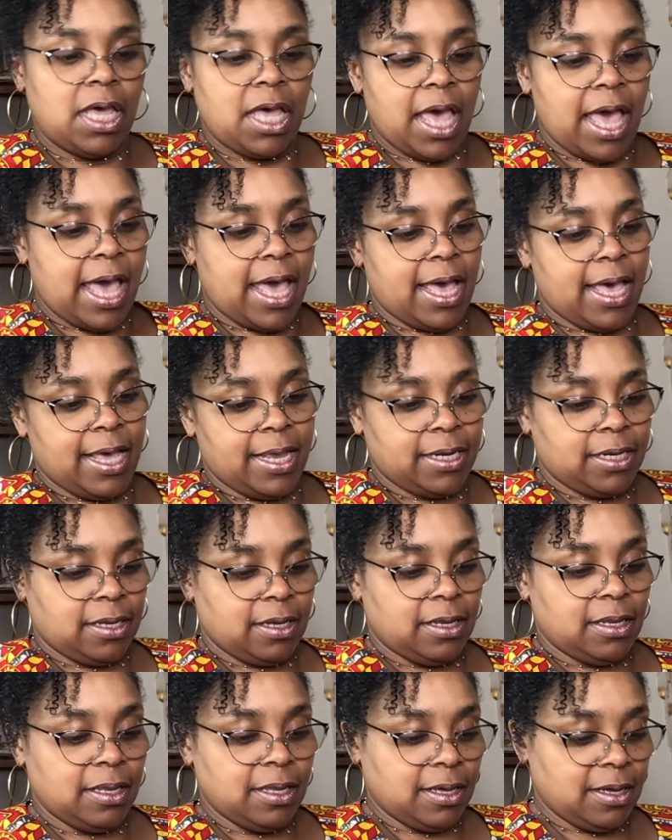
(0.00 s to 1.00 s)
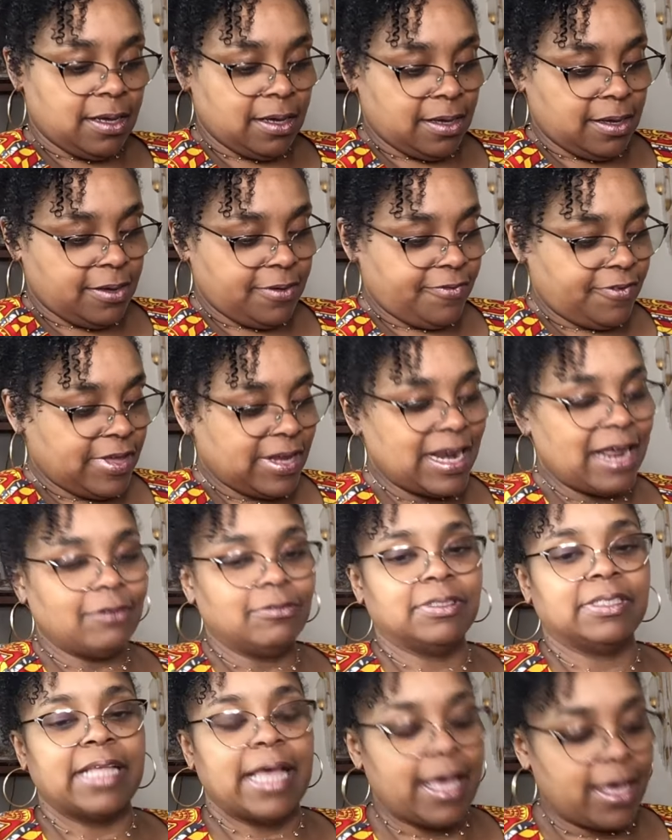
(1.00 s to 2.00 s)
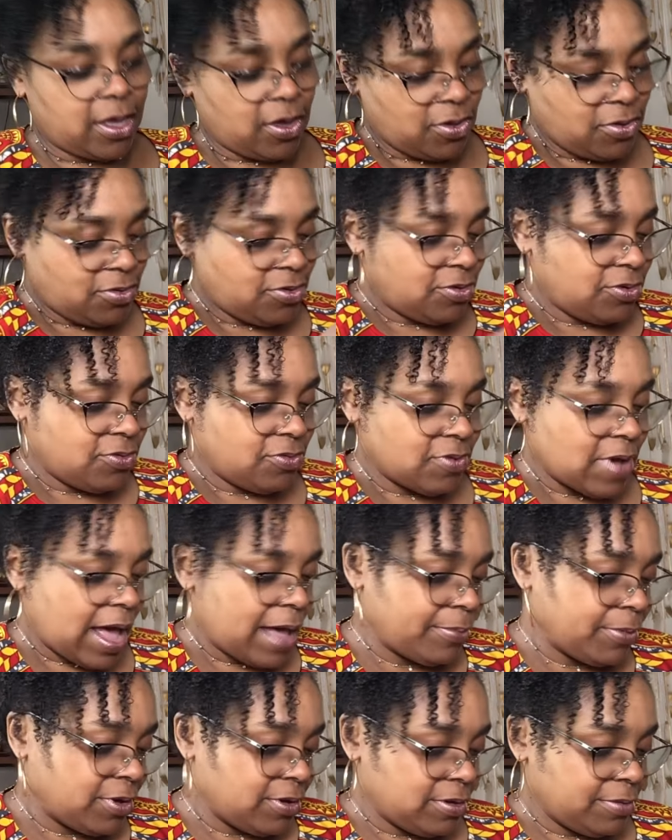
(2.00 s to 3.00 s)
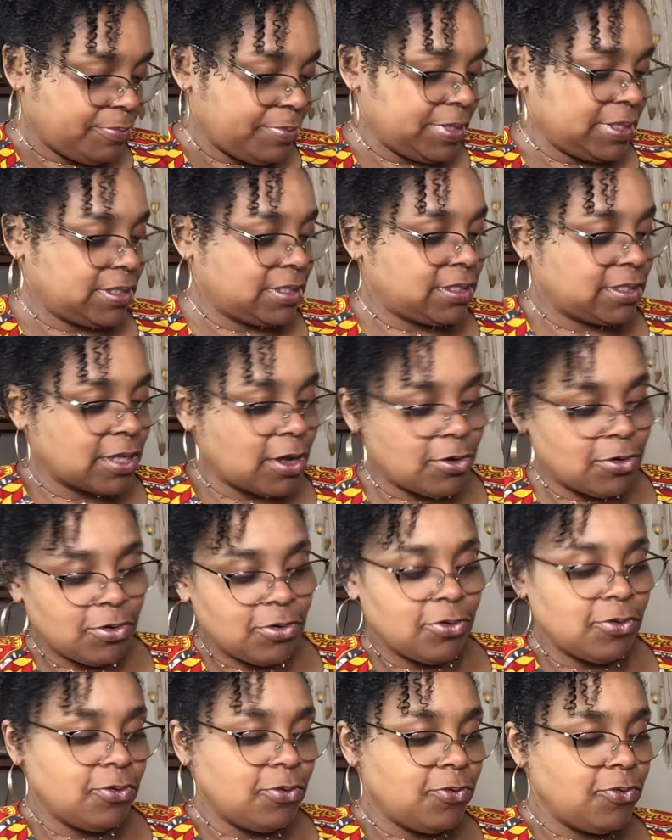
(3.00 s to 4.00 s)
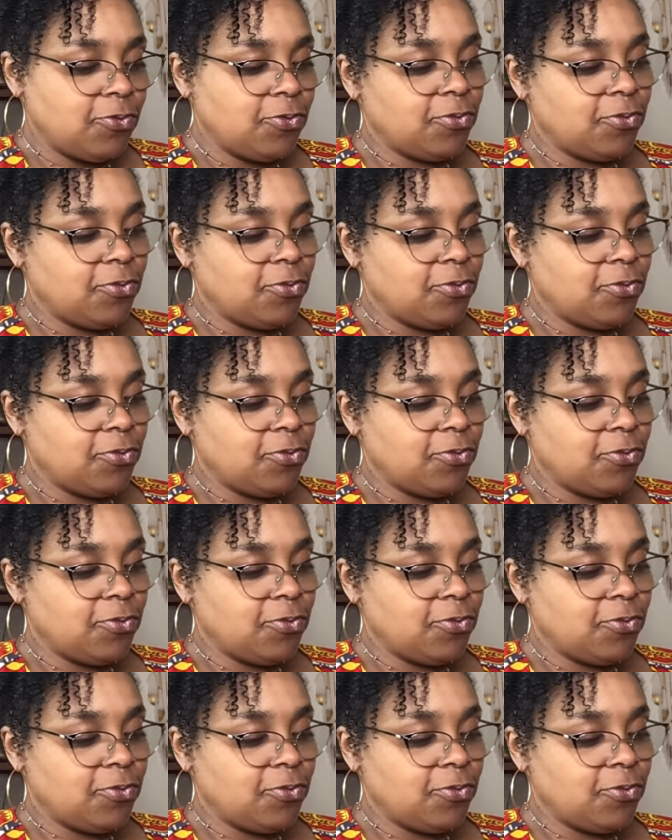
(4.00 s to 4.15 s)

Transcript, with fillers: and love. And I was like, ooh, I'm going to be so